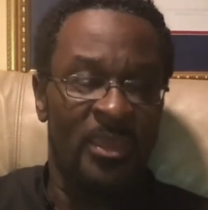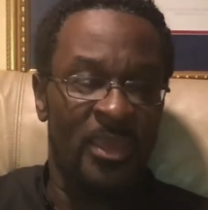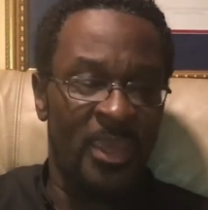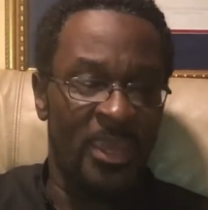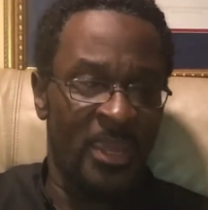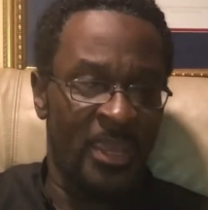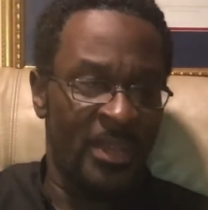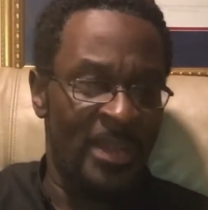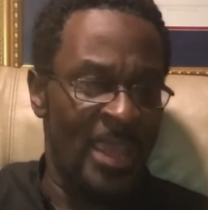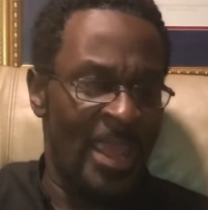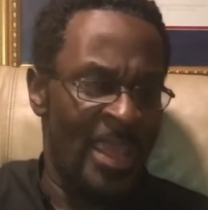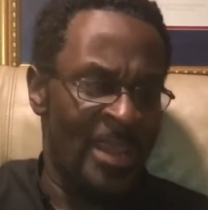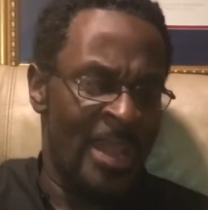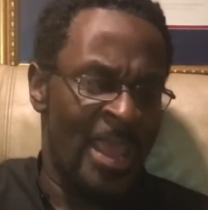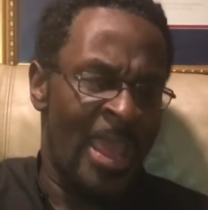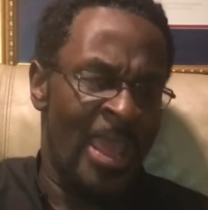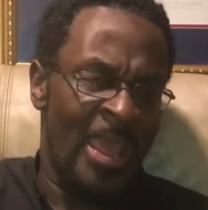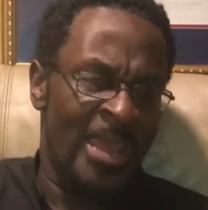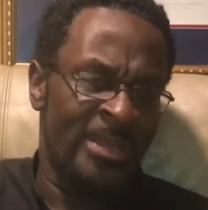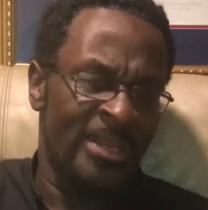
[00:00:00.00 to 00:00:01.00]
And
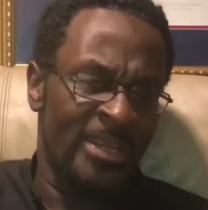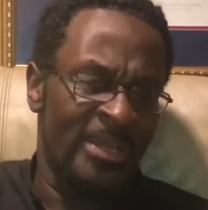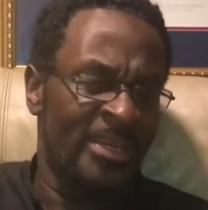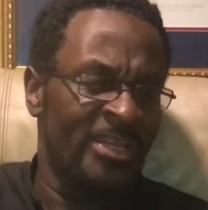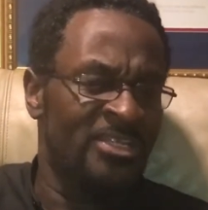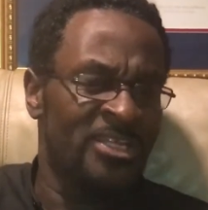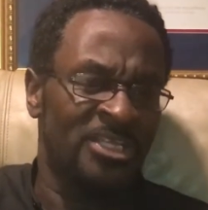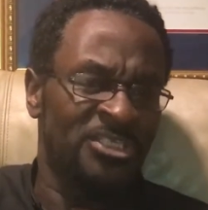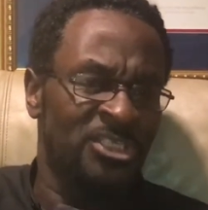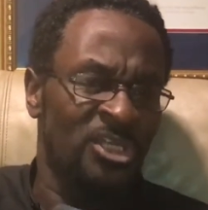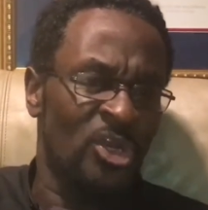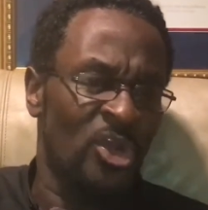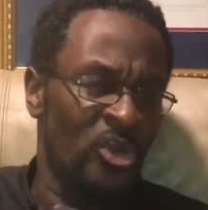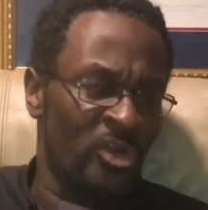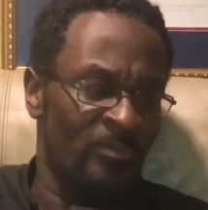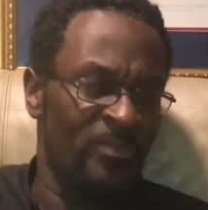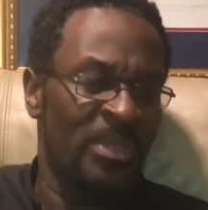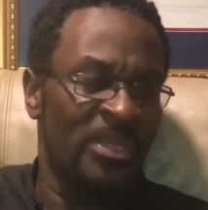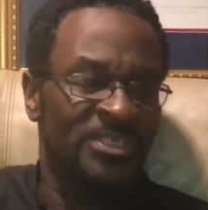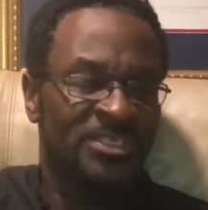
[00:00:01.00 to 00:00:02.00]
it doesn't
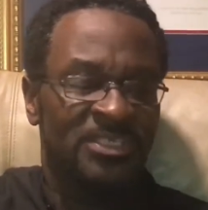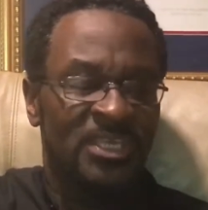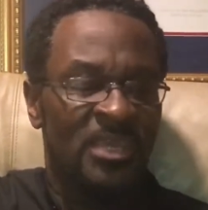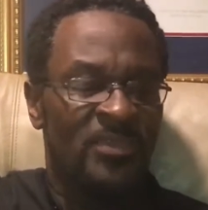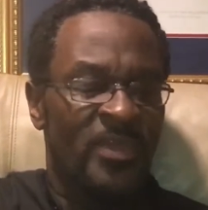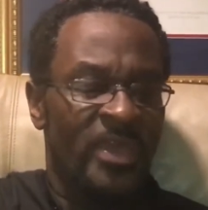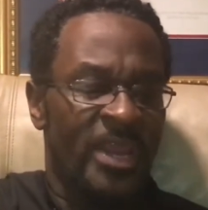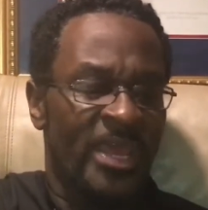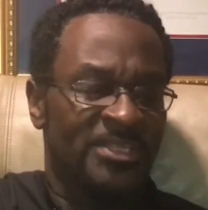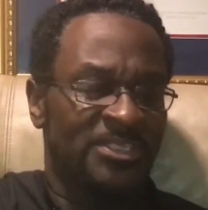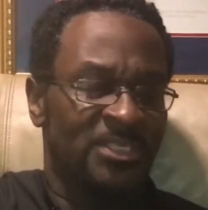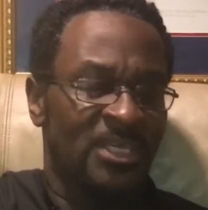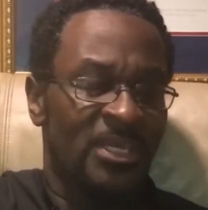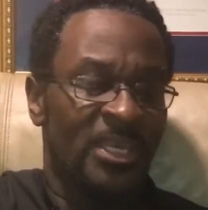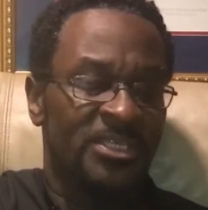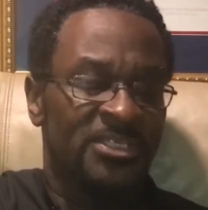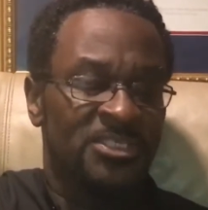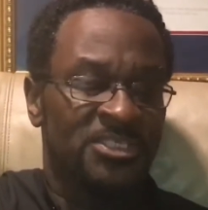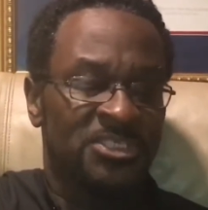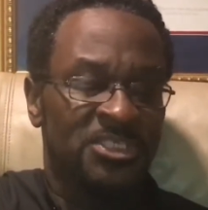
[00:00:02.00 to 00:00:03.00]
hurt me to say that. I said
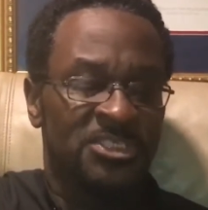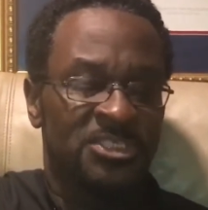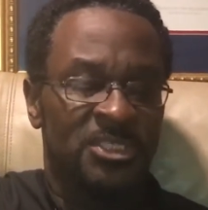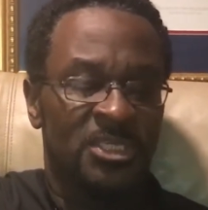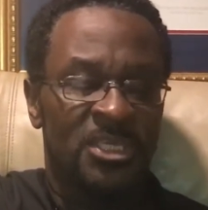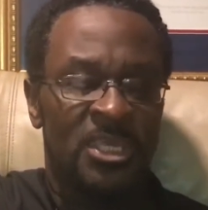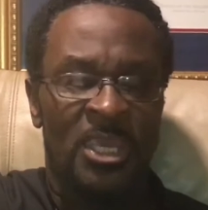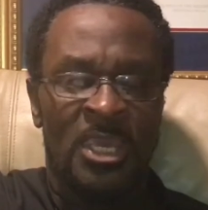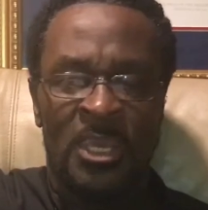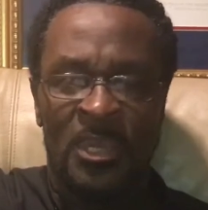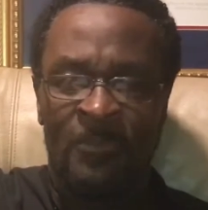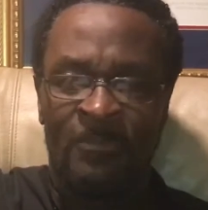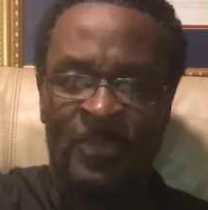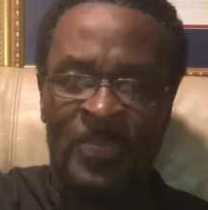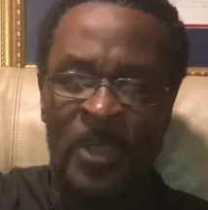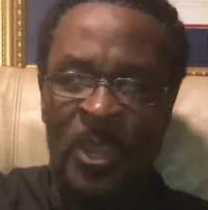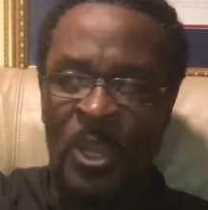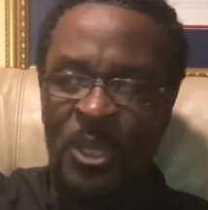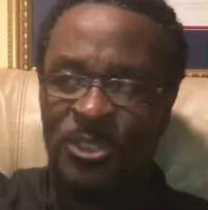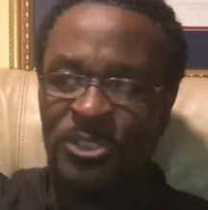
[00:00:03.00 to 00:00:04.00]
that to Sister King,
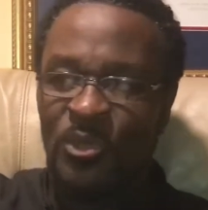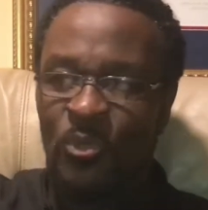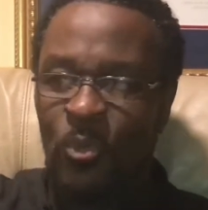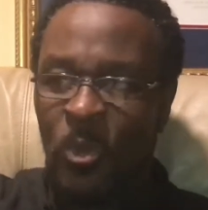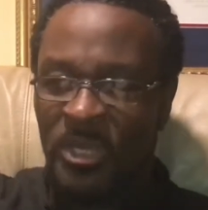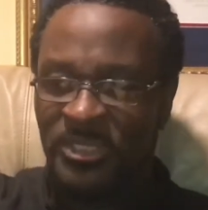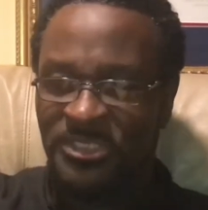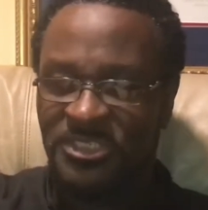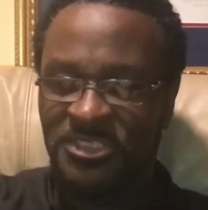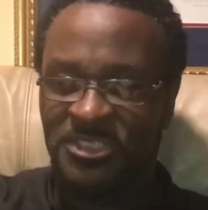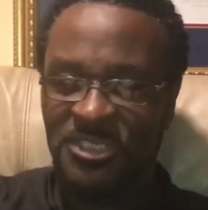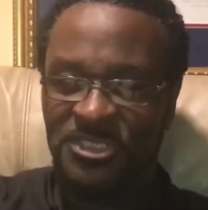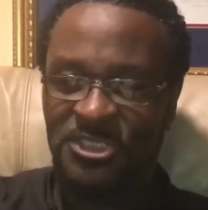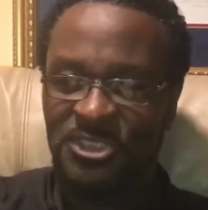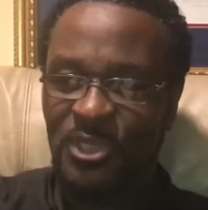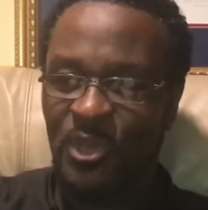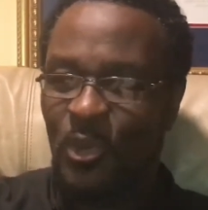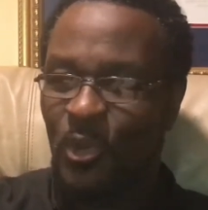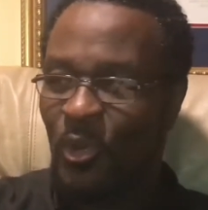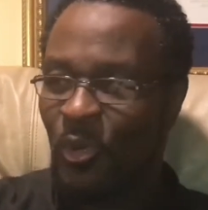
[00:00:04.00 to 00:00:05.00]
to one
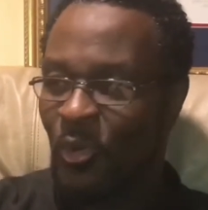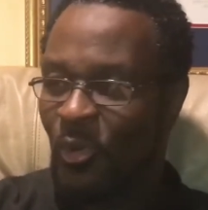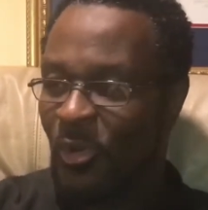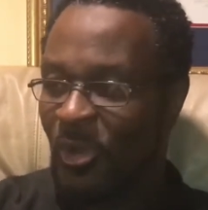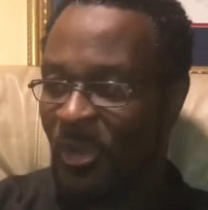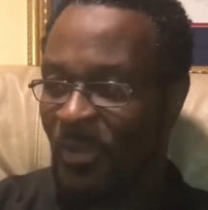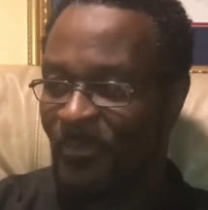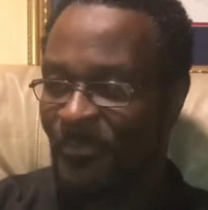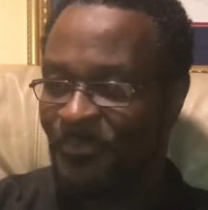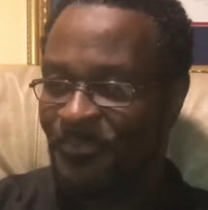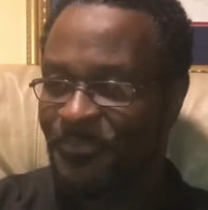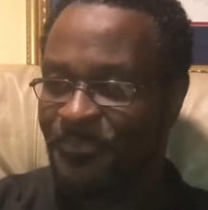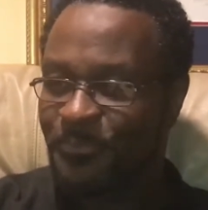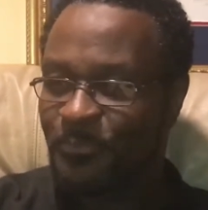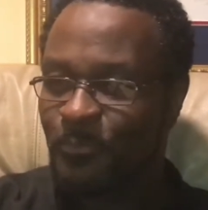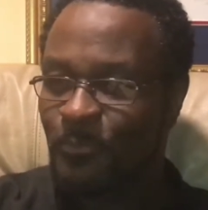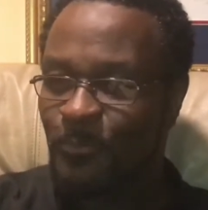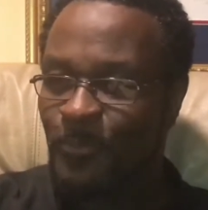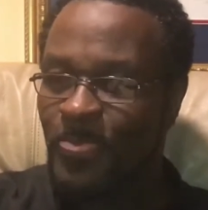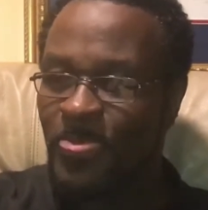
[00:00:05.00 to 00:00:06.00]
sister
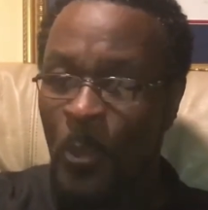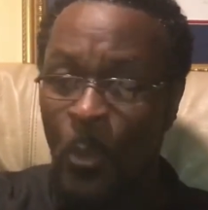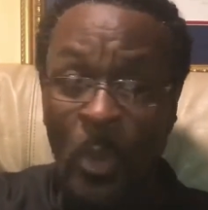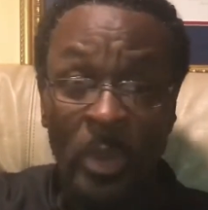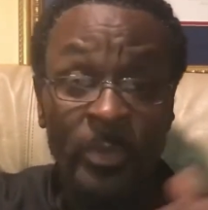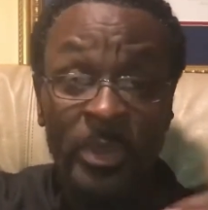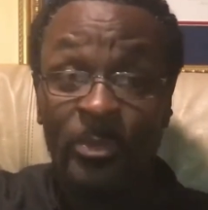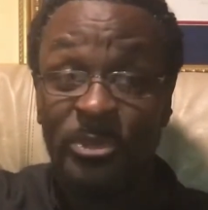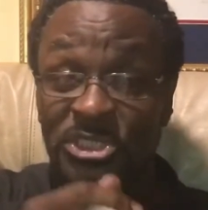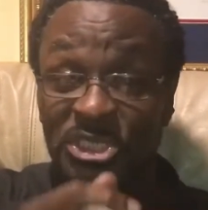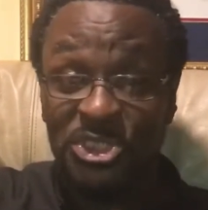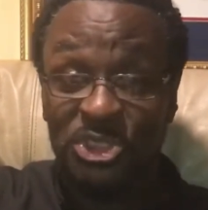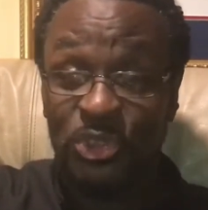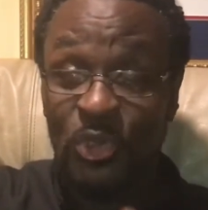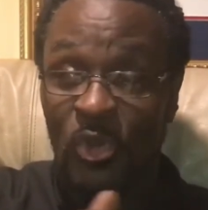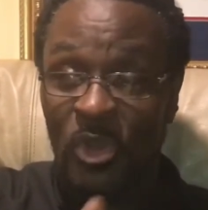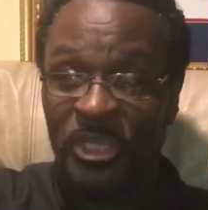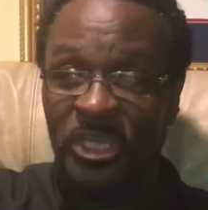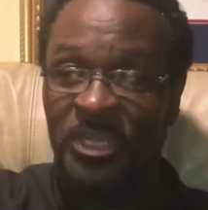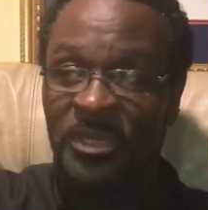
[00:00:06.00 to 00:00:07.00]
when we were just
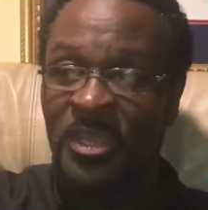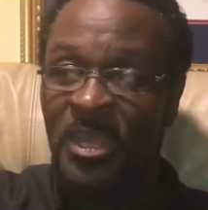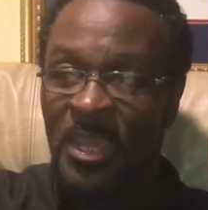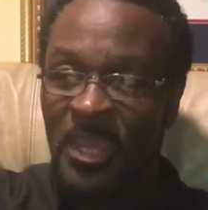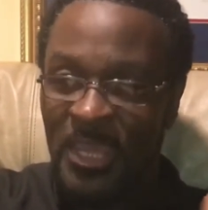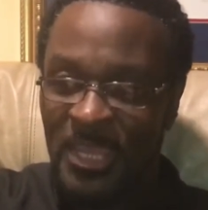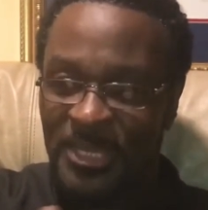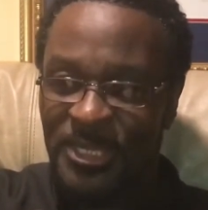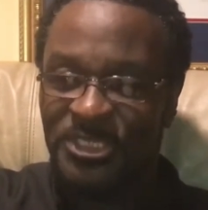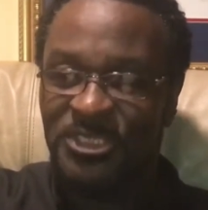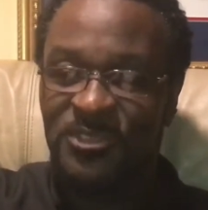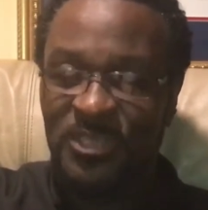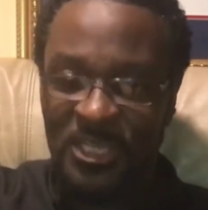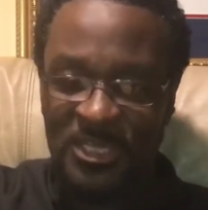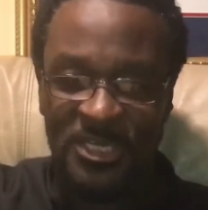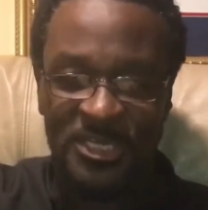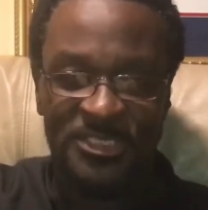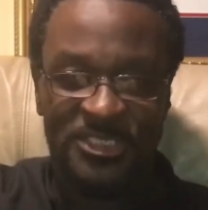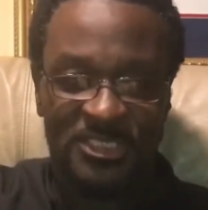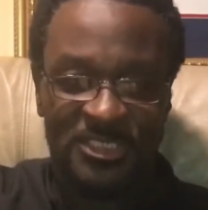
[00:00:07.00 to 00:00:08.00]
talking in
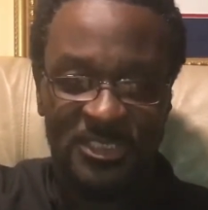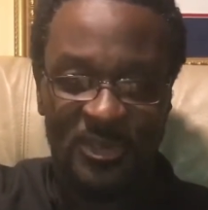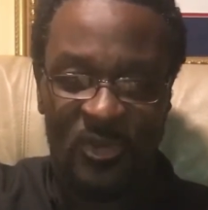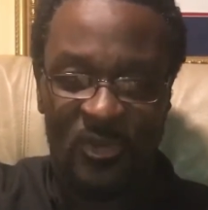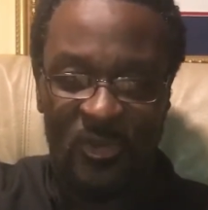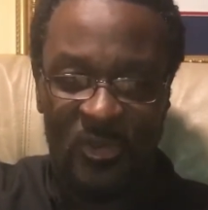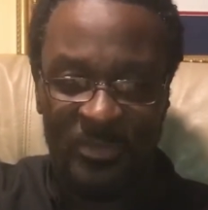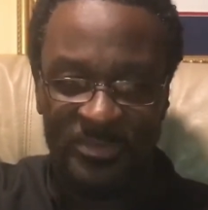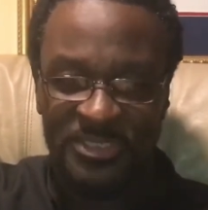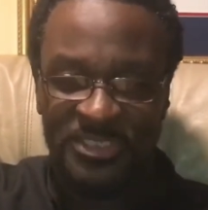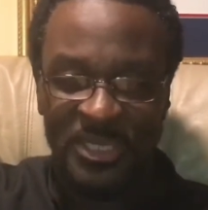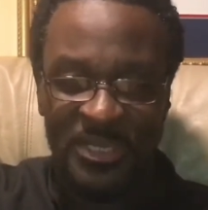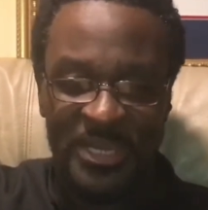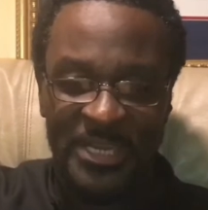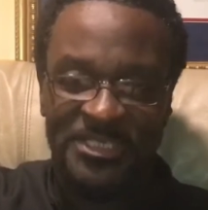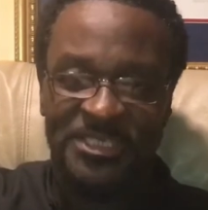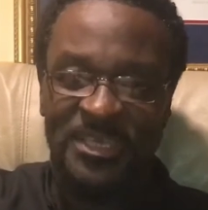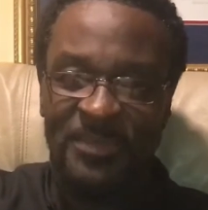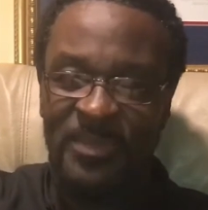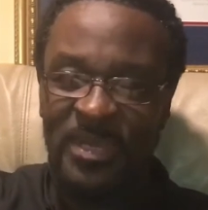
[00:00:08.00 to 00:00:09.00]
this
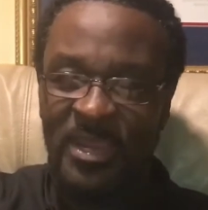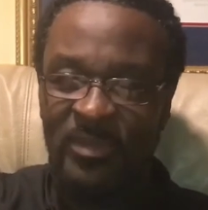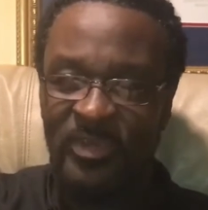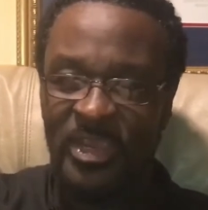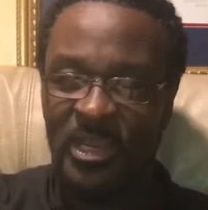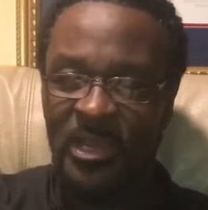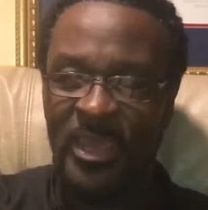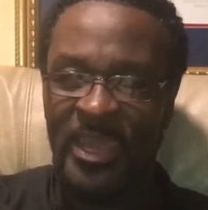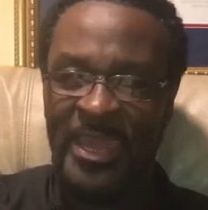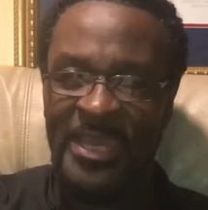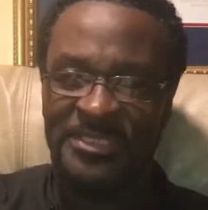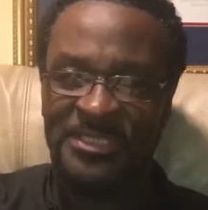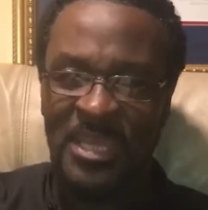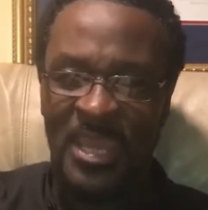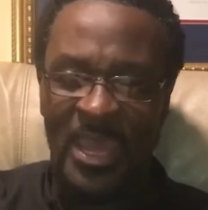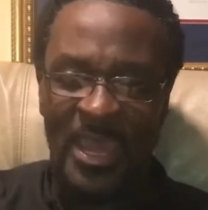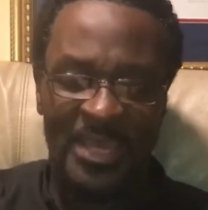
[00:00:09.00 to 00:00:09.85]
Sunday seminary class.